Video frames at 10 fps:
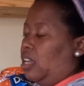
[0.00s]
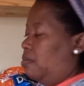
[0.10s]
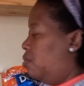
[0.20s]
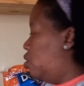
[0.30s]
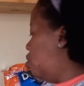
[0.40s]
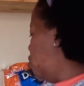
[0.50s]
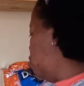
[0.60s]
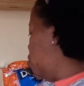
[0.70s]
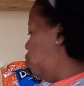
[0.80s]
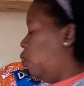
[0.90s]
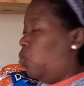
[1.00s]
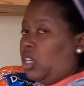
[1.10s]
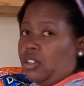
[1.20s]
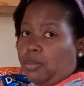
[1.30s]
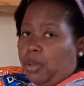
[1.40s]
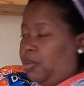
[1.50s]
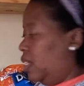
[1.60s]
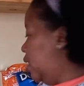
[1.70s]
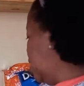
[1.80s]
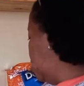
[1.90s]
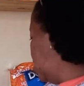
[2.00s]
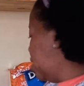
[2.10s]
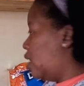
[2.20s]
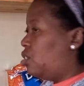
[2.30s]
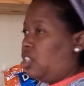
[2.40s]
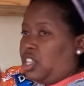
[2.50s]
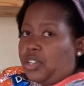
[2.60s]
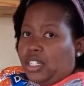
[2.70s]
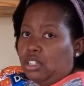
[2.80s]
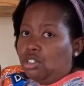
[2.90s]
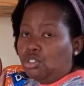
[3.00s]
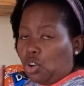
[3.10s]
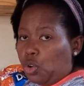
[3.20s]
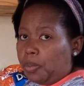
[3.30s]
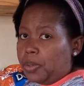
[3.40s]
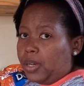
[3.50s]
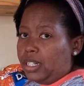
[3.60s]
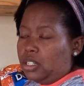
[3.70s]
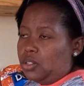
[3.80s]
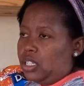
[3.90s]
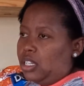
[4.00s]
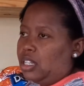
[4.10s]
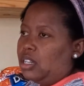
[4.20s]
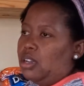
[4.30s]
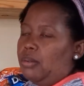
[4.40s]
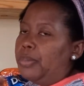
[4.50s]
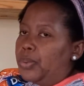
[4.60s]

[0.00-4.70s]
So one of the people in the house has actually threatened to open one to see it, but